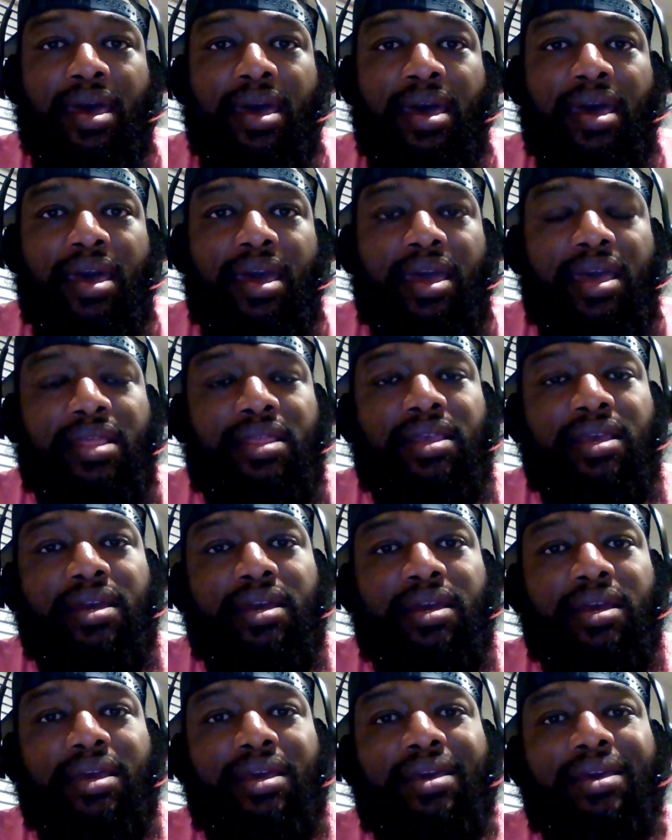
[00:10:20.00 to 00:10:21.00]
And
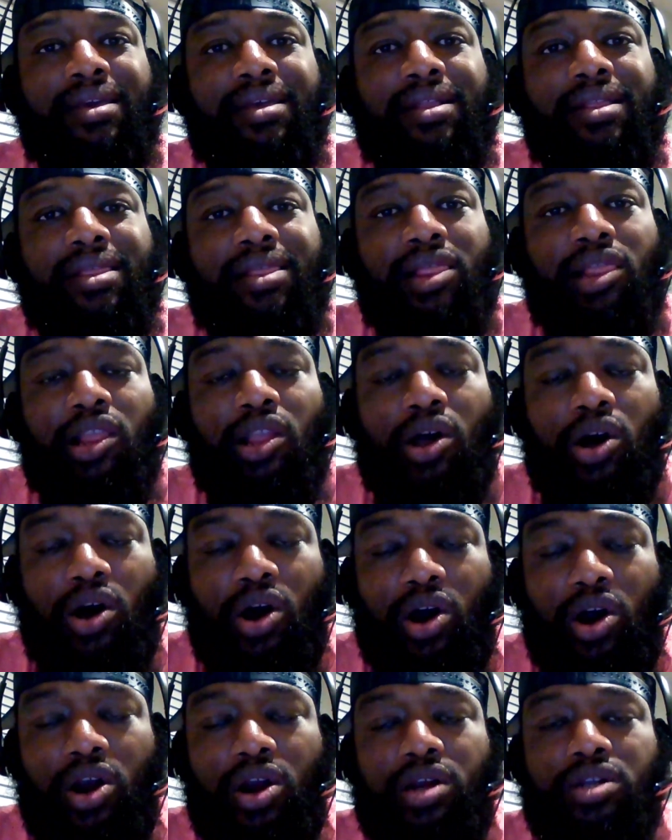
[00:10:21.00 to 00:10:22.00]
the
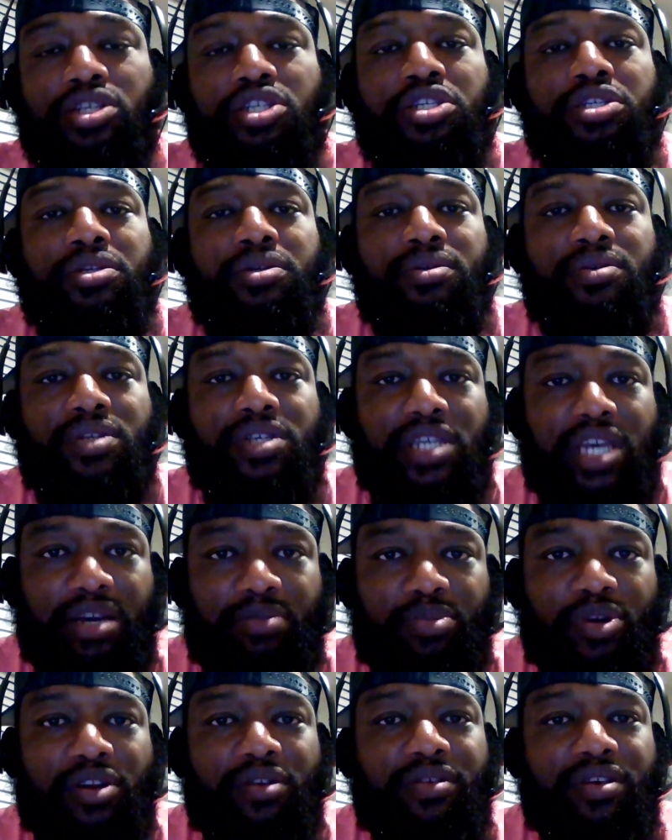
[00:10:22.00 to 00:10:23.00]
large
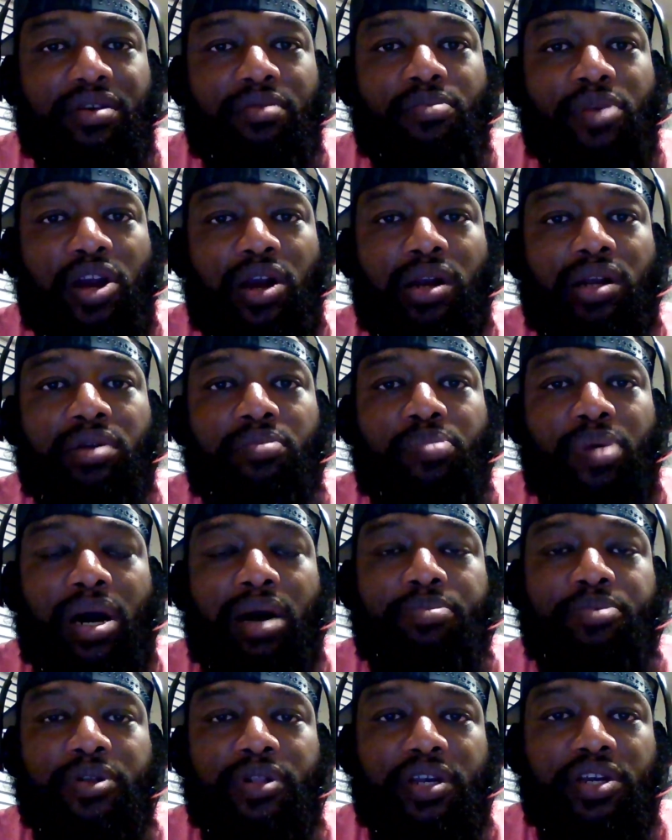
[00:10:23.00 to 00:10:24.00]
segment of the American
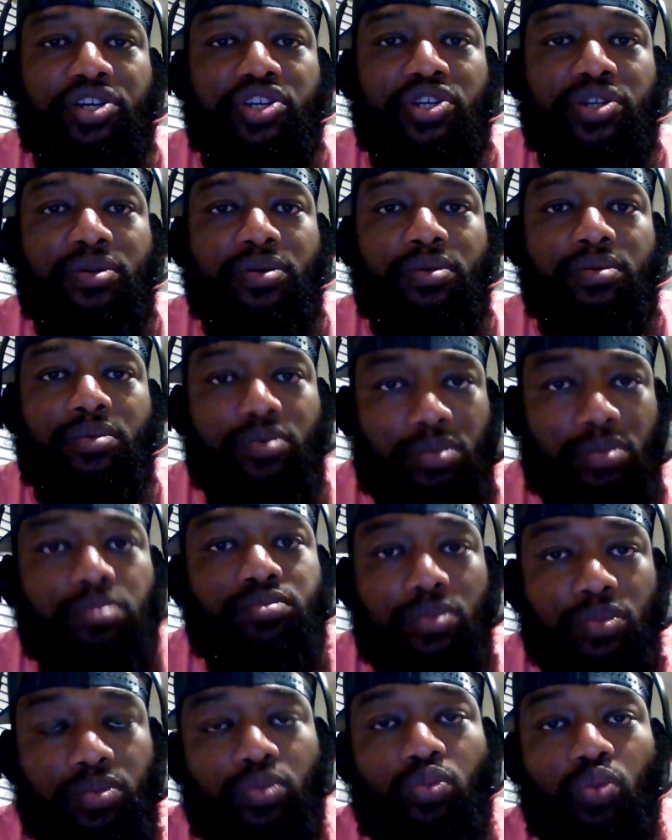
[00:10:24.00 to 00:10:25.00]
population,
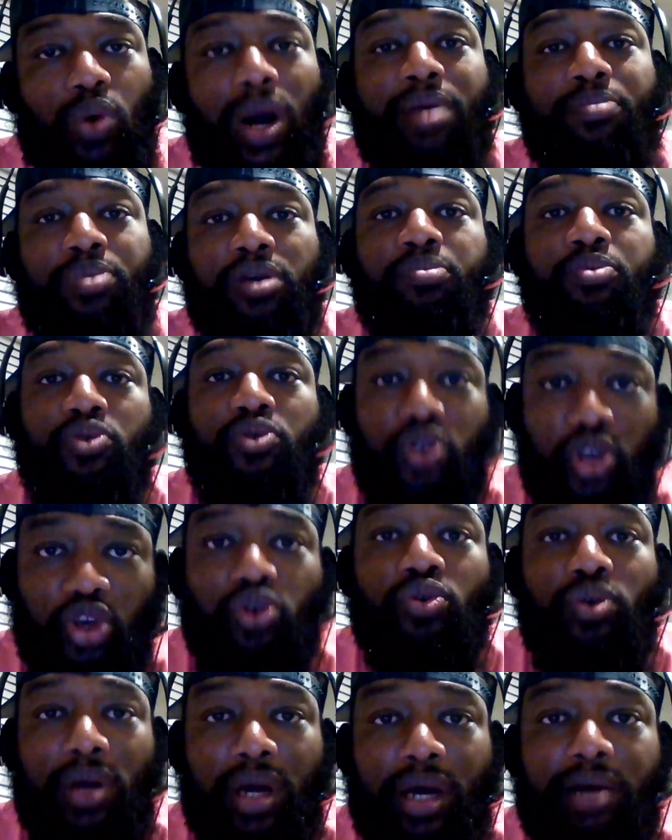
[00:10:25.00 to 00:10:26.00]
white people,
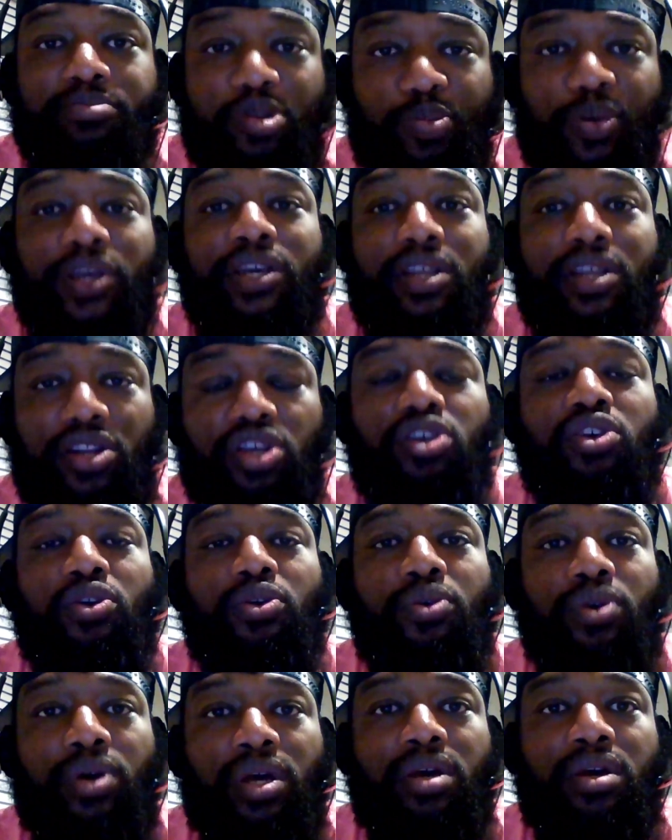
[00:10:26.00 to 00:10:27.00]
you, I'm speaking to you,
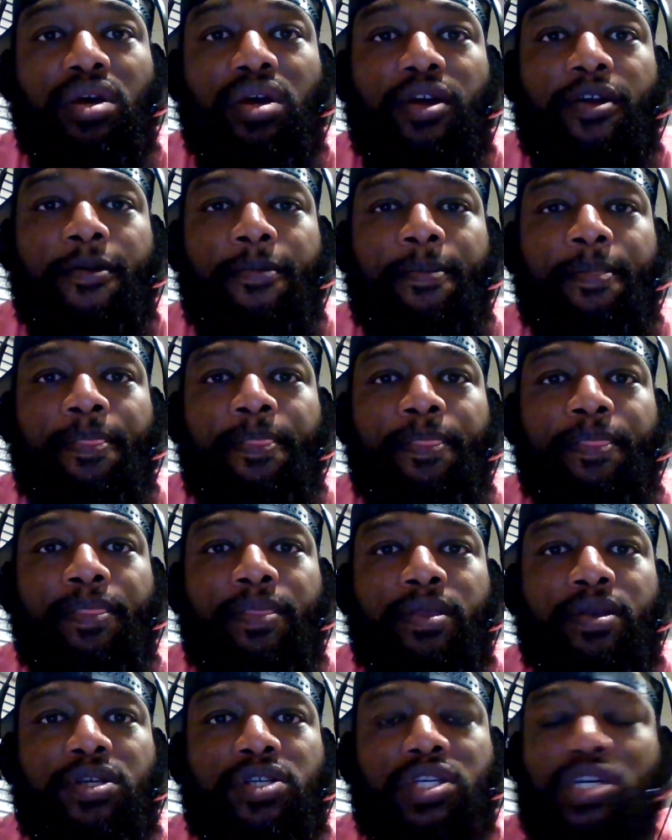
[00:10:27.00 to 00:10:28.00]

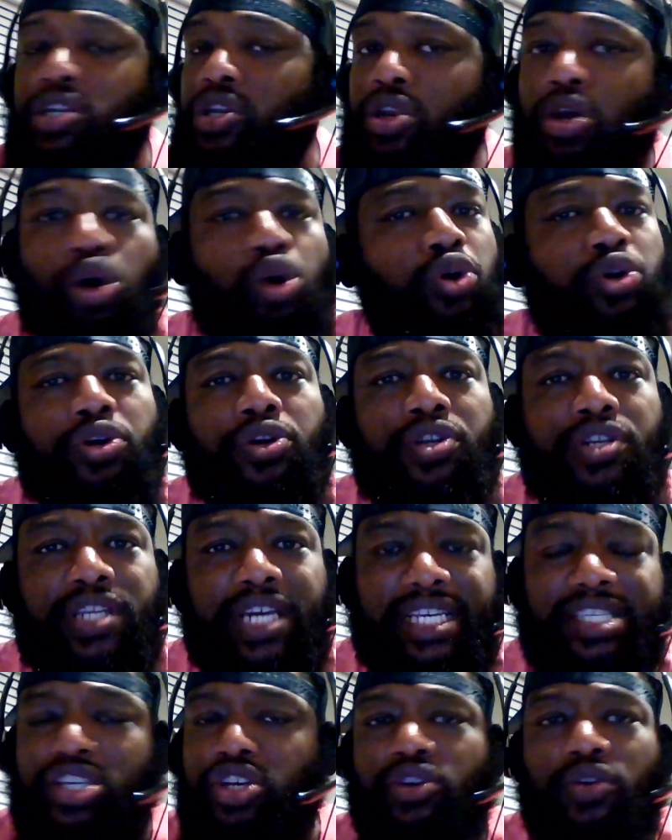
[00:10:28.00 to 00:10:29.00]
he said, "No, you're
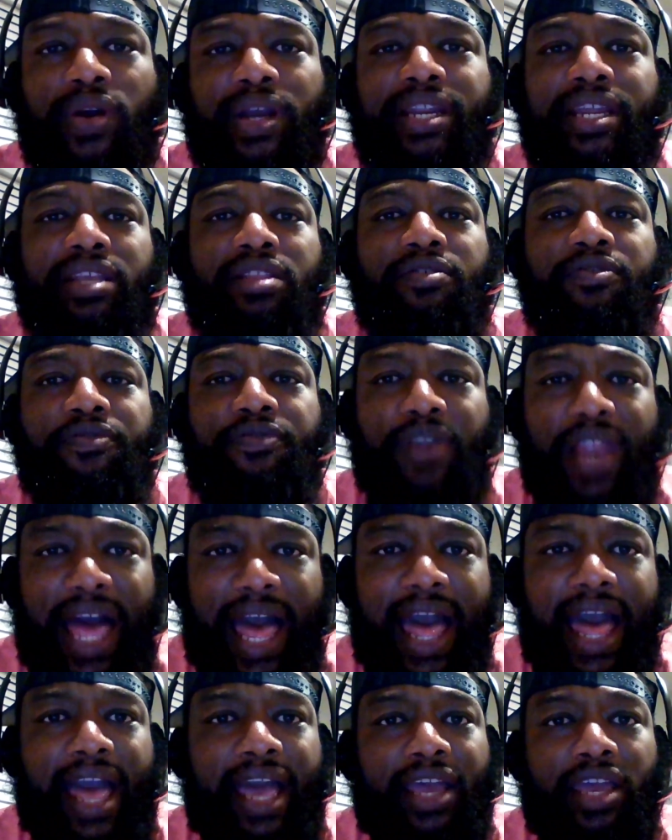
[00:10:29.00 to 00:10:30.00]
desecrating the
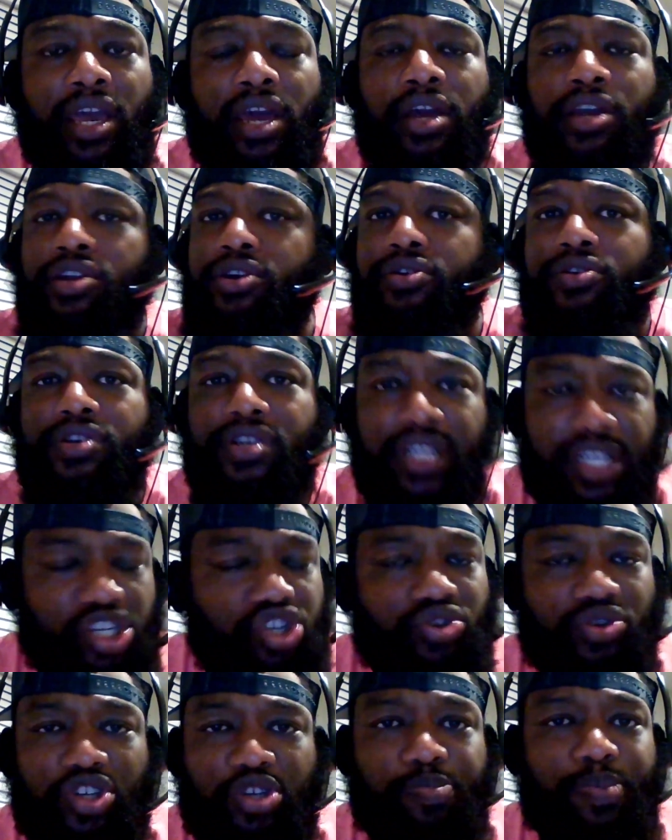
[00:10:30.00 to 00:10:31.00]
flag. You're
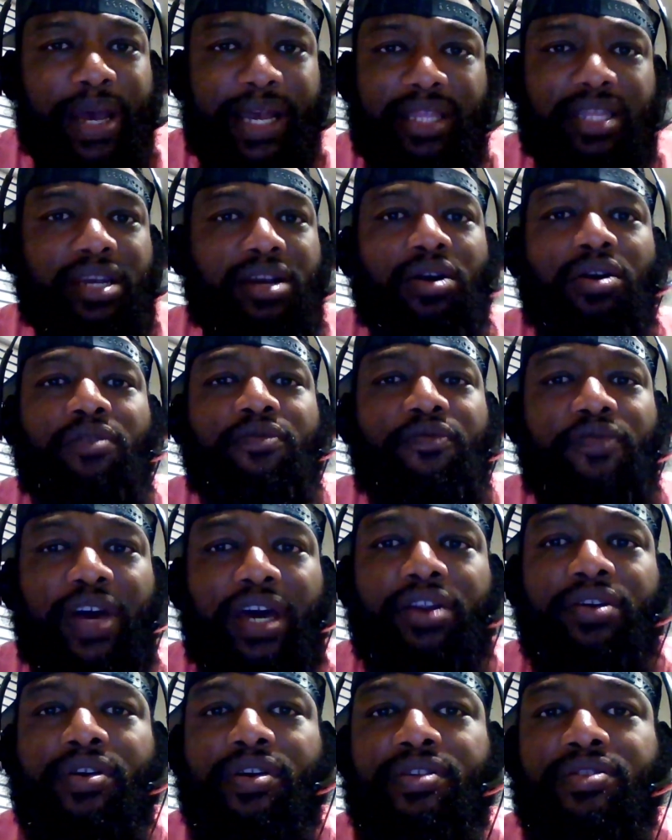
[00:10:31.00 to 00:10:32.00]
disrespecting our
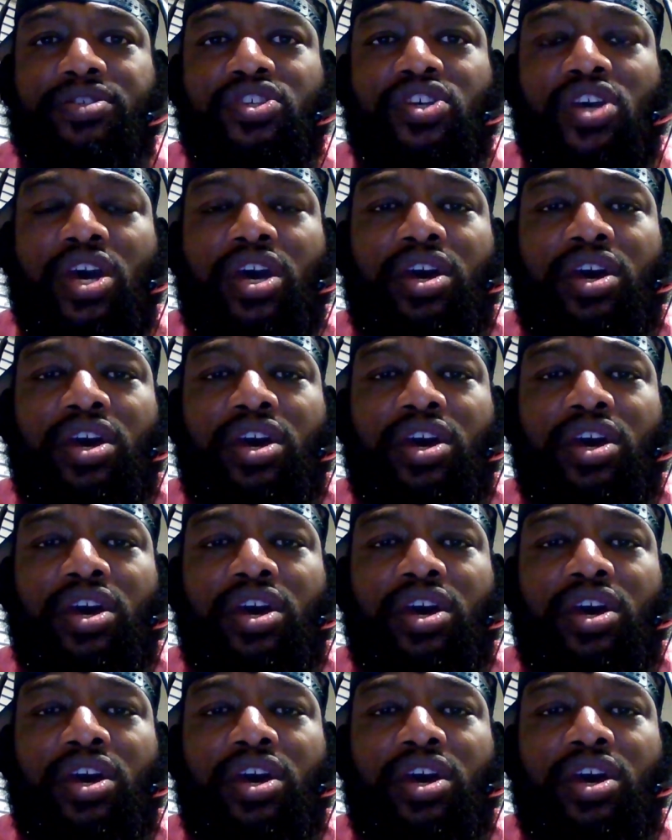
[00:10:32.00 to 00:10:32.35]
veterans.